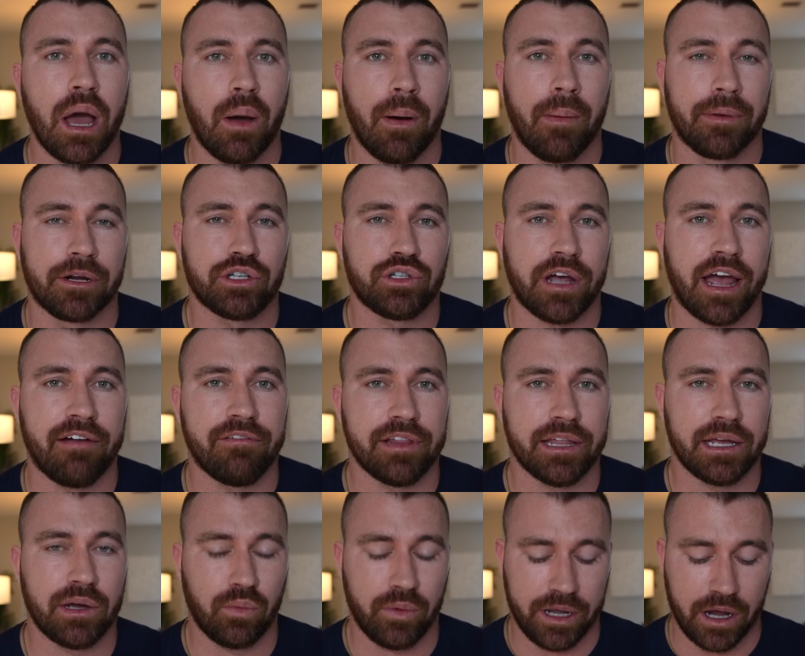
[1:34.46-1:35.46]
When we're
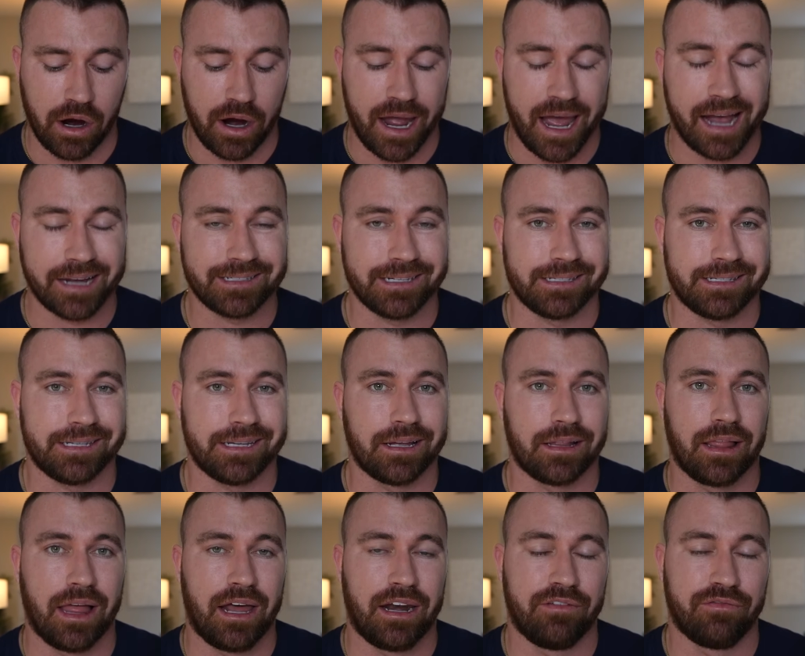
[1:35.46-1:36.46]
traveling, we are accessing a
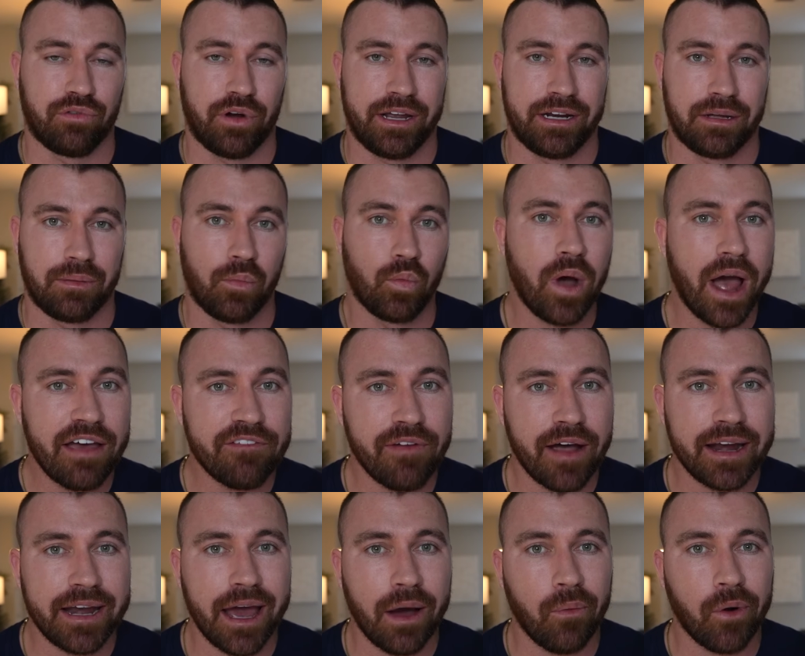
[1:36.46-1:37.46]
lot of random
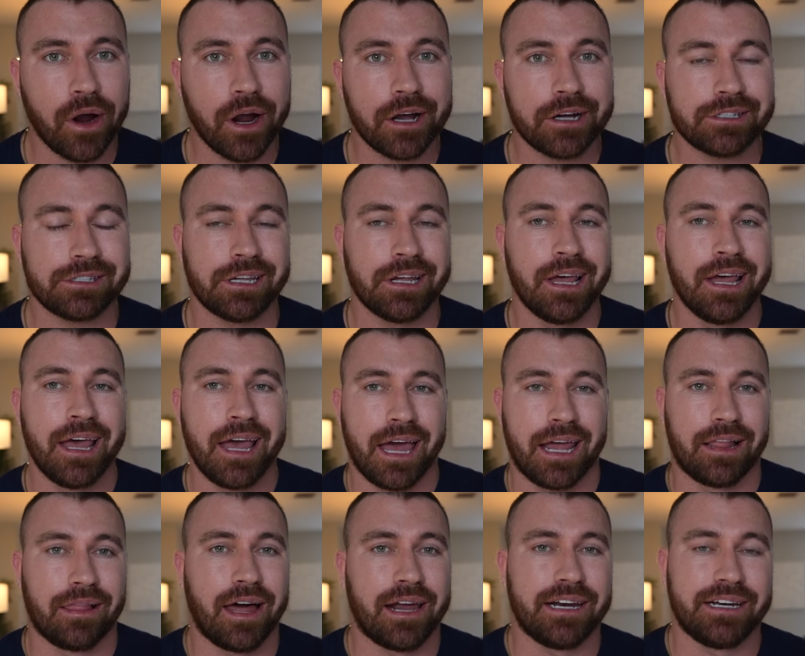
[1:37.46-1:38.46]
Wi-Fi networks, and
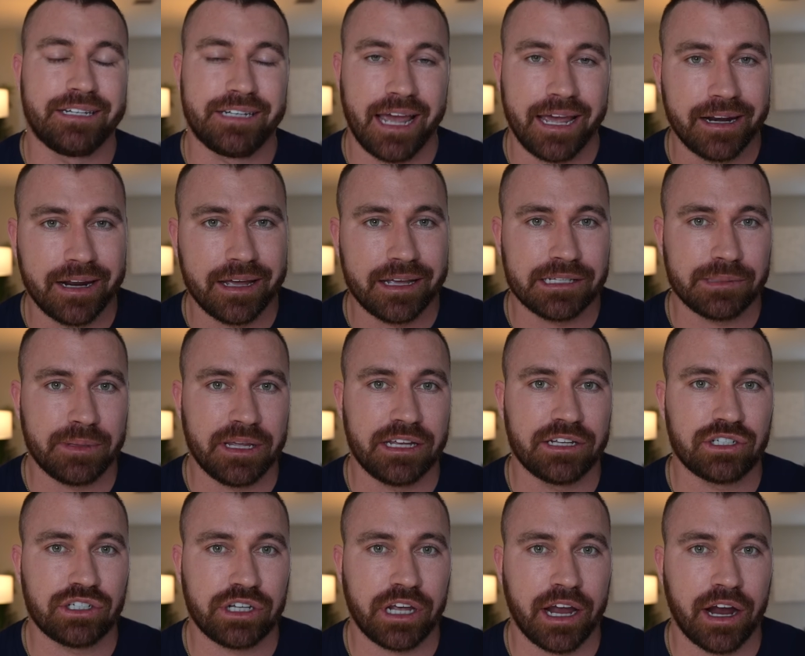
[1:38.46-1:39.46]
a lot of data is
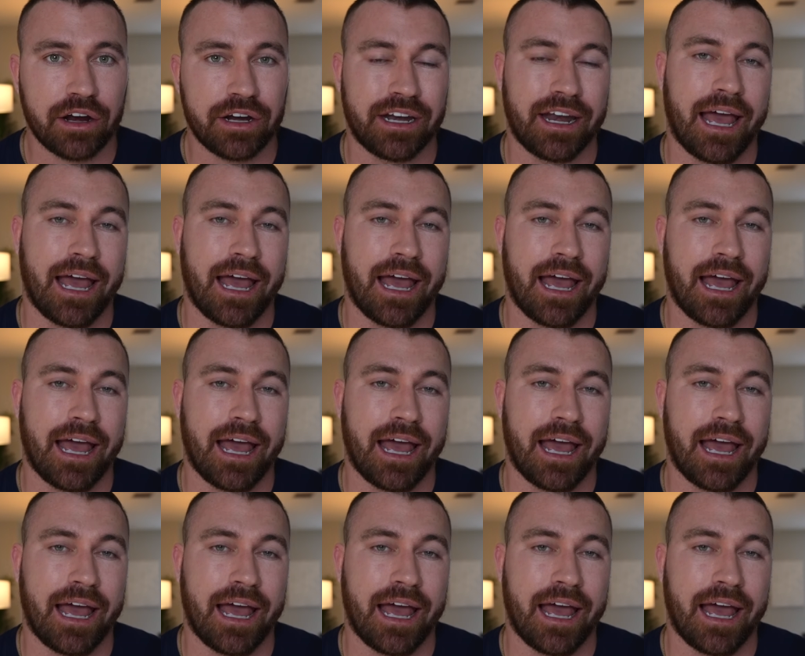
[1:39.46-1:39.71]
being shared.